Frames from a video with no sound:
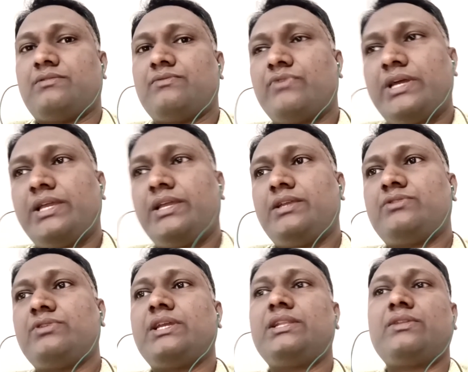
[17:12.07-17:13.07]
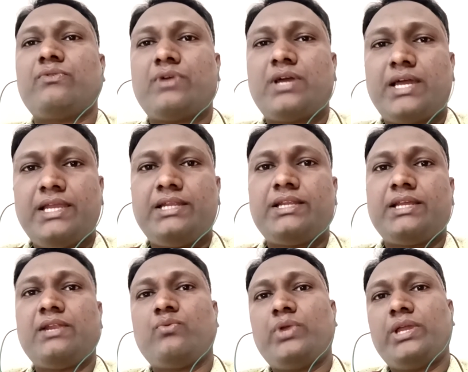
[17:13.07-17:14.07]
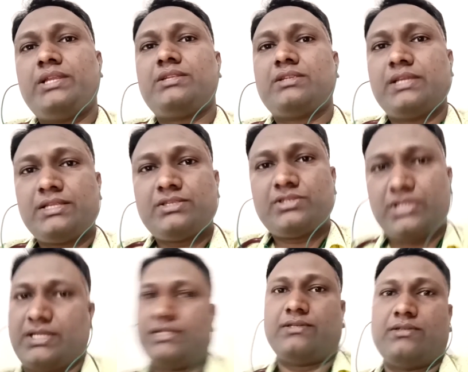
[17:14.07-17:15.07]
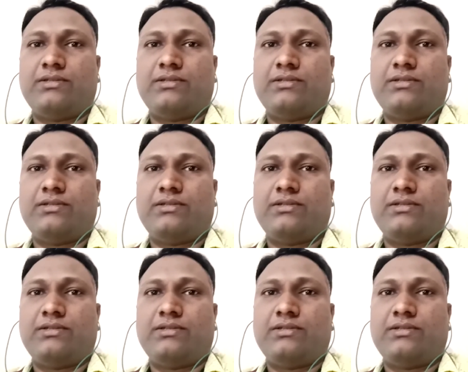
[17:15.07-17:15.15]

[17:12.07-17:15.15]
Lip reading: Why? To get the height and weight get checked.